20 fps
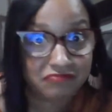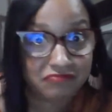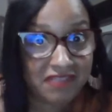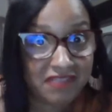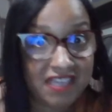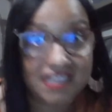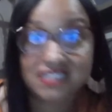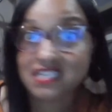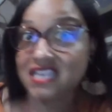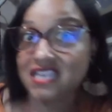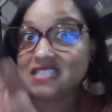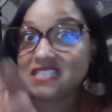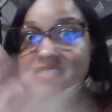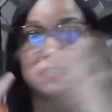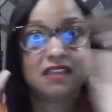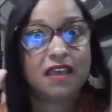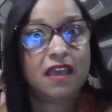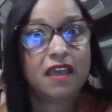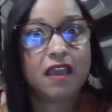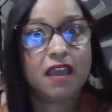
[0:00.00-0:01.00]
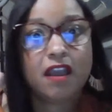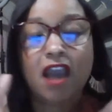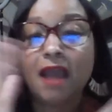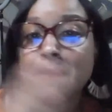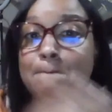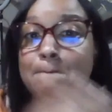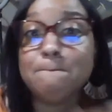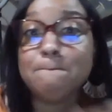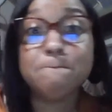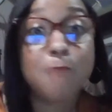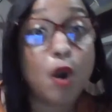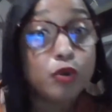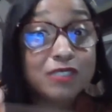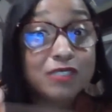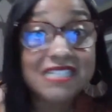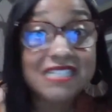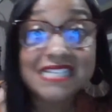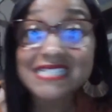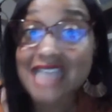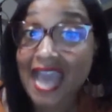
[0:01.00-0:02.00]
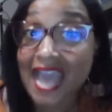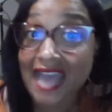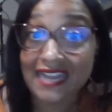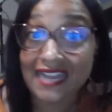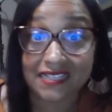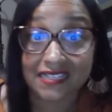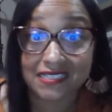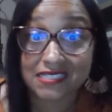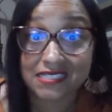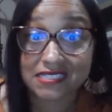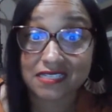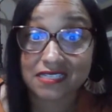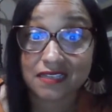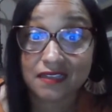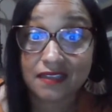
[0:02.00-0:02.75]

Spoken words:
His got multi-talents.